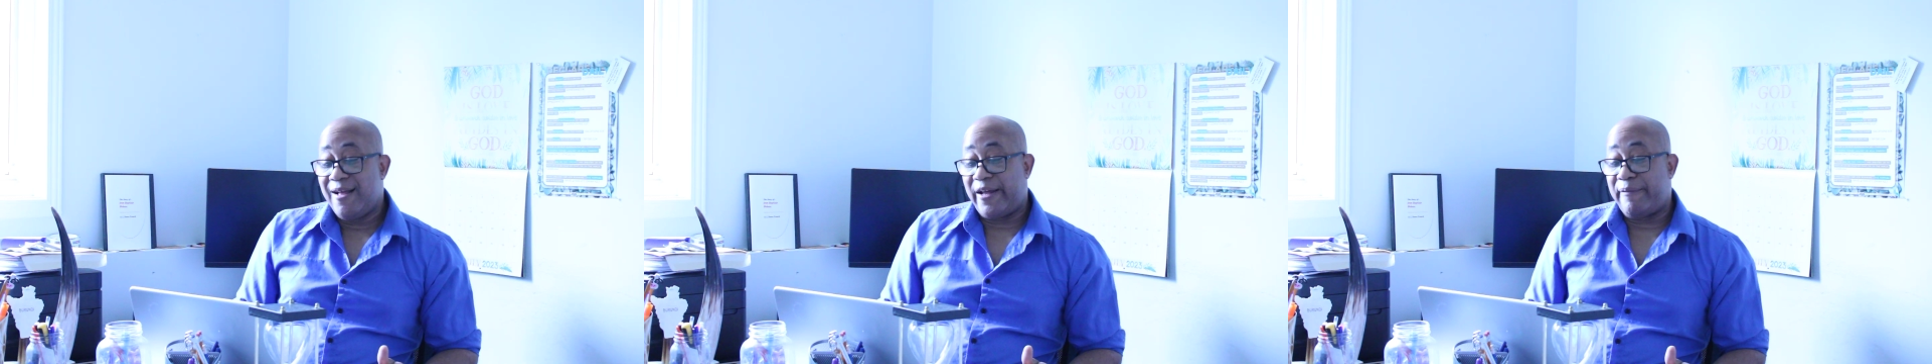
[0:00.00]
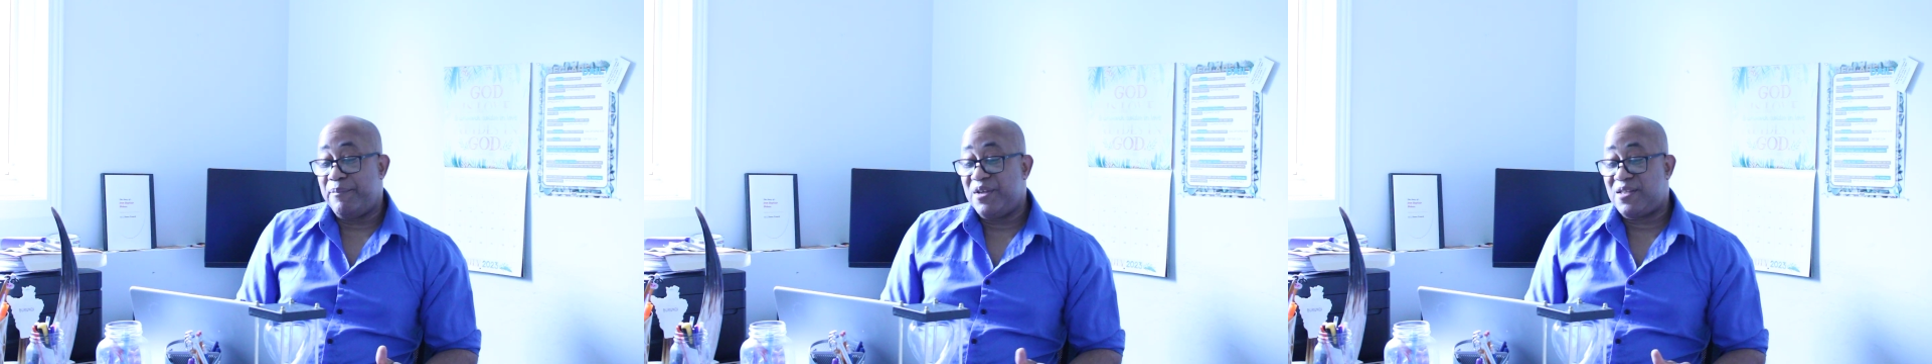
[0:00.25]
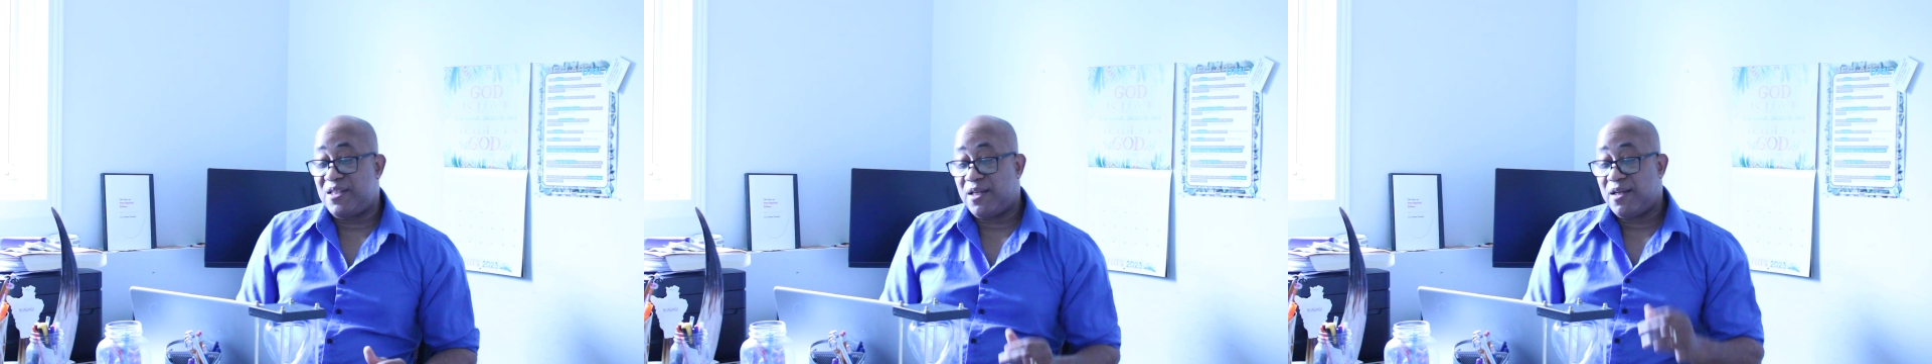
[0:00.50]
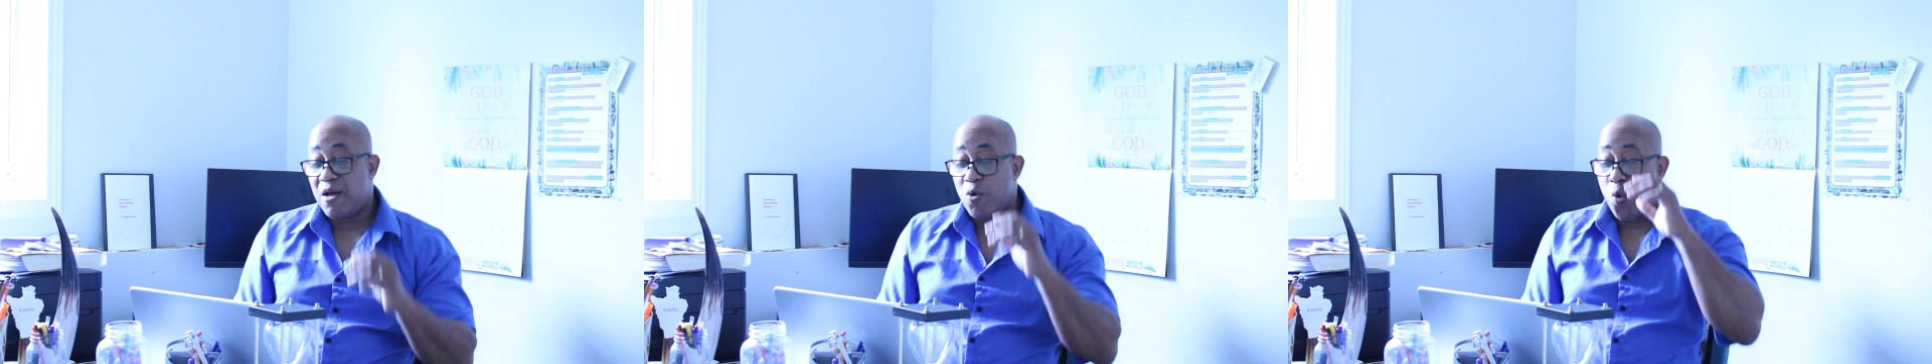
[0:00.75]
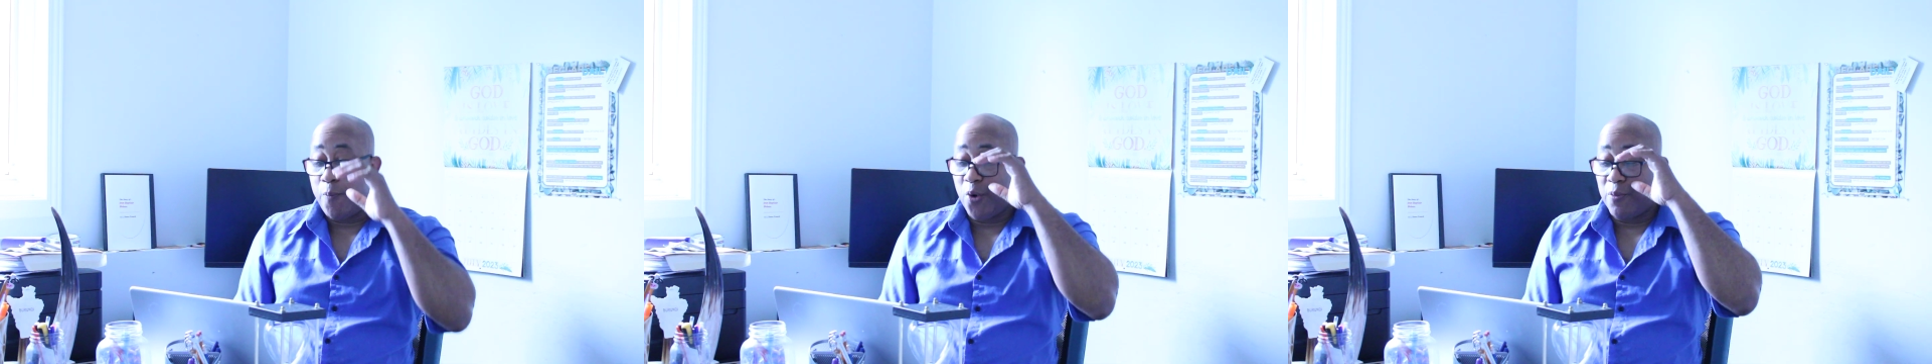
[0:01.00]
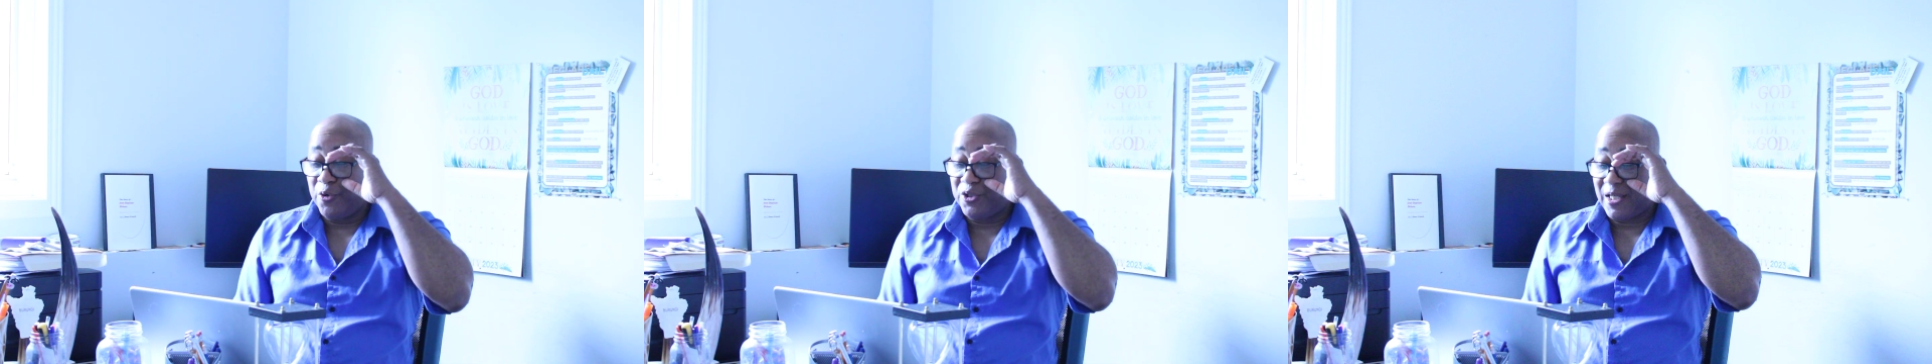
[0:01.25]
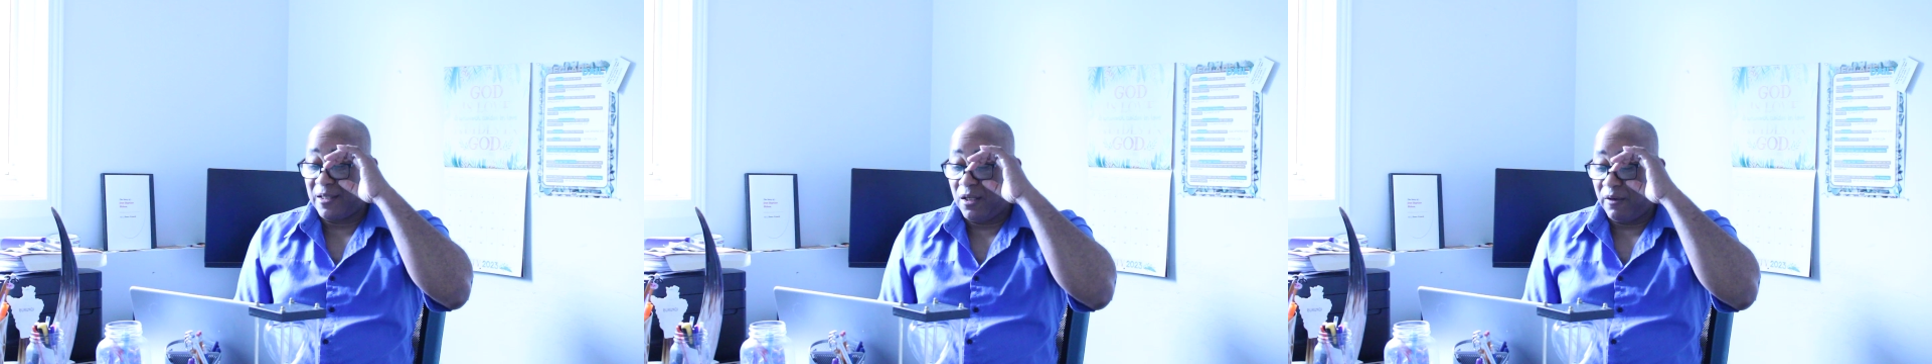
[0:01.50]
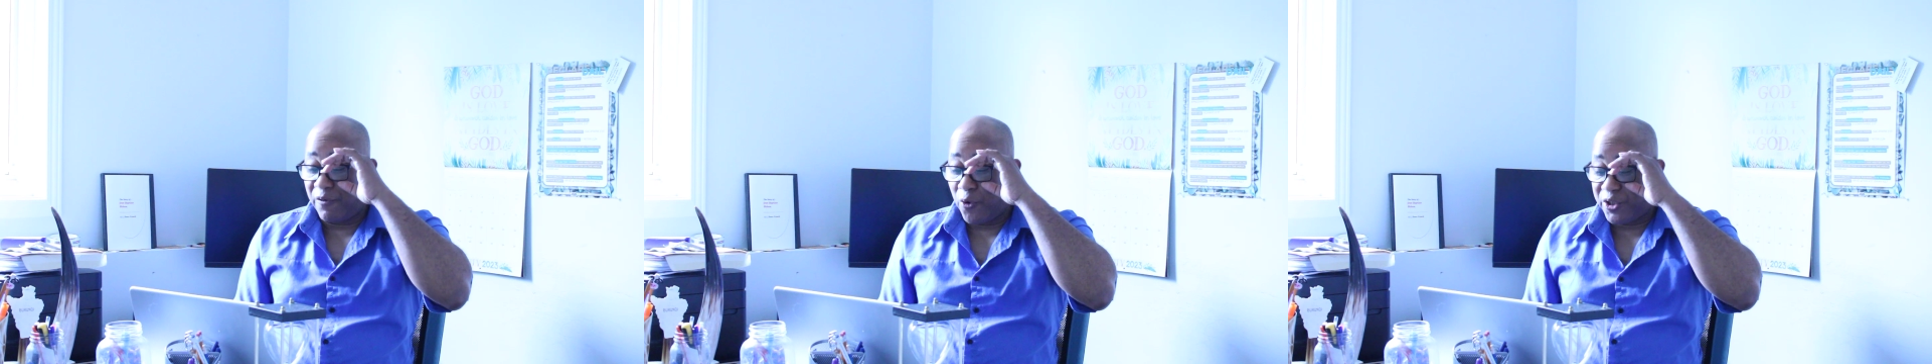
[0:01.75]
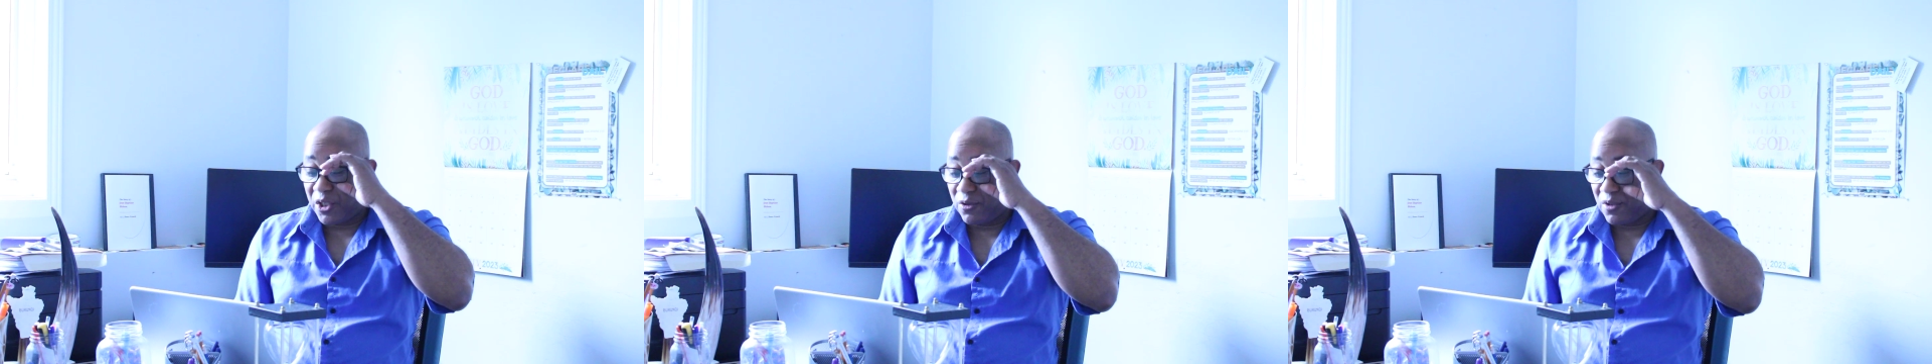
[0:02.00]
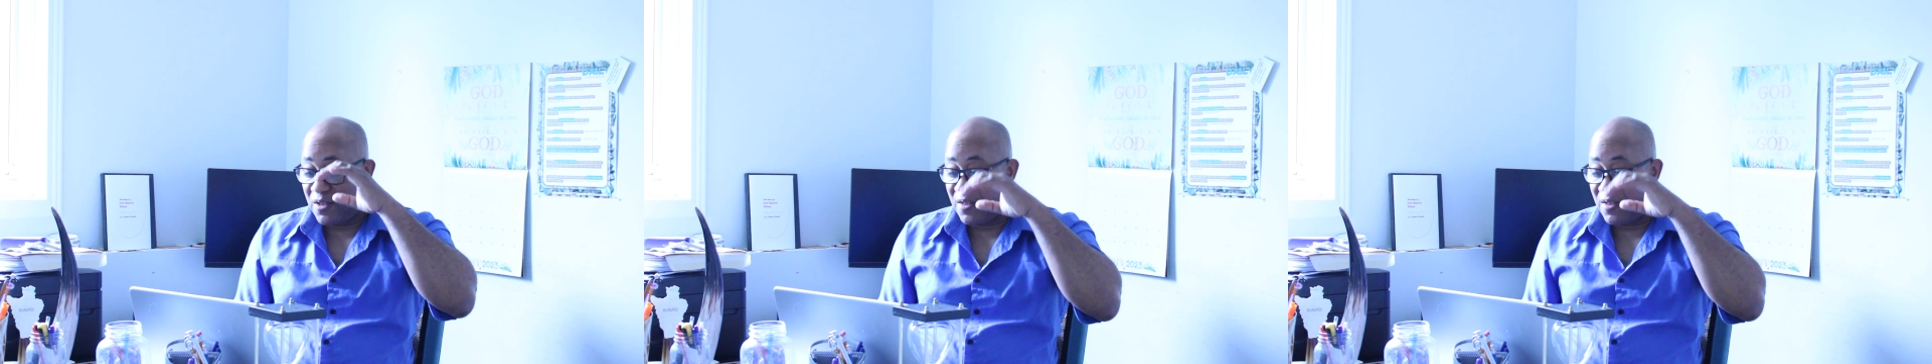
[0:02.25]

and mystic who promoted devotion to the